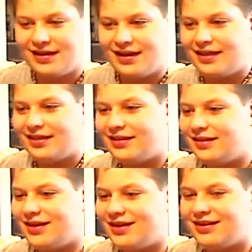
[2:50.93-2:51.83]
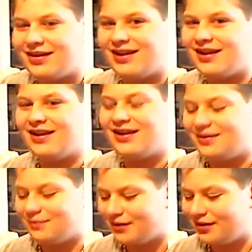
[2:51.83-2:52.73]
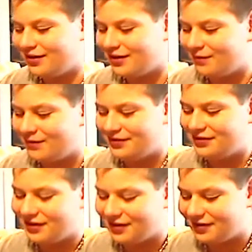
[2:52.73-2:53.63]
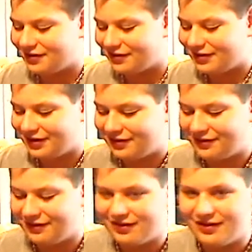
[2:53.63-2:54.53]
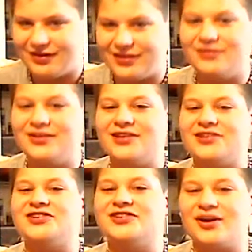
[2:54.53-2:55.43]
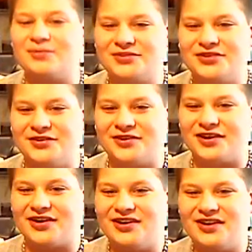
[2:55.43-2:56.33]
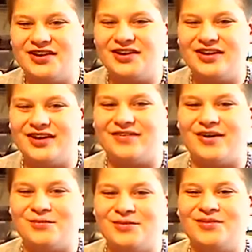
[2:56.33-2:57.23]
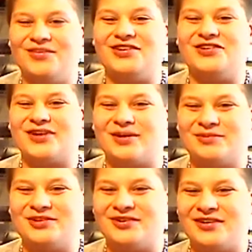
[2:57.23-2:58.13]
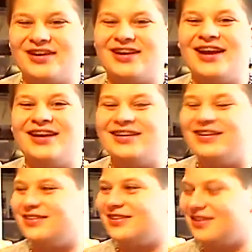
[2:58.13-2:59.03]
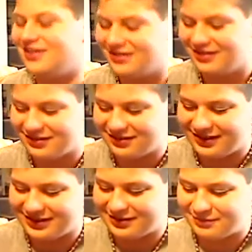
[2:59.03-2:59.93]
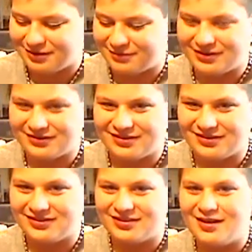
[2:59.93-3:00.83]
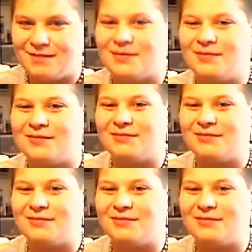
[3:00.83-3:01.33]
And then, like, Bret Hart wins the Hardcore title using the sharpshooter of all moves, the sharpshooter. And another classic moment was, remember